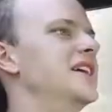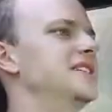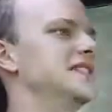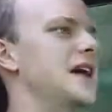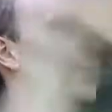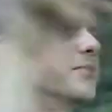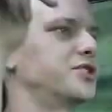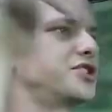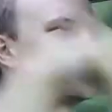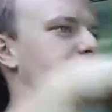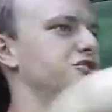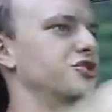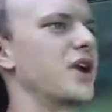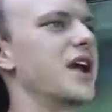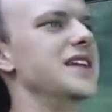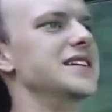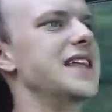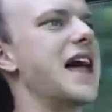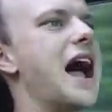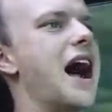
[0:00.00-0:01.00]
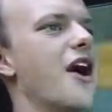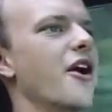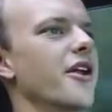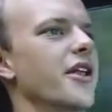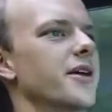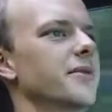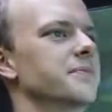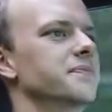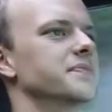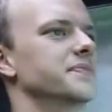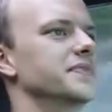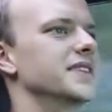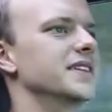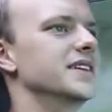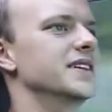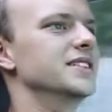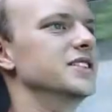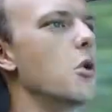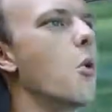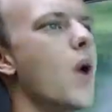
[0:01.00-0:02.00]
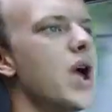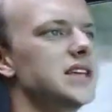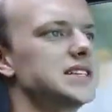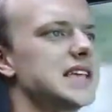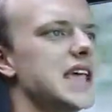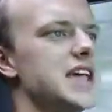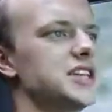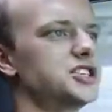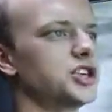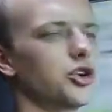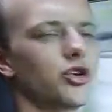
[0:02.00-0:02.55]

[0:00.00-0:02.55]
they dump straight down. The wastegates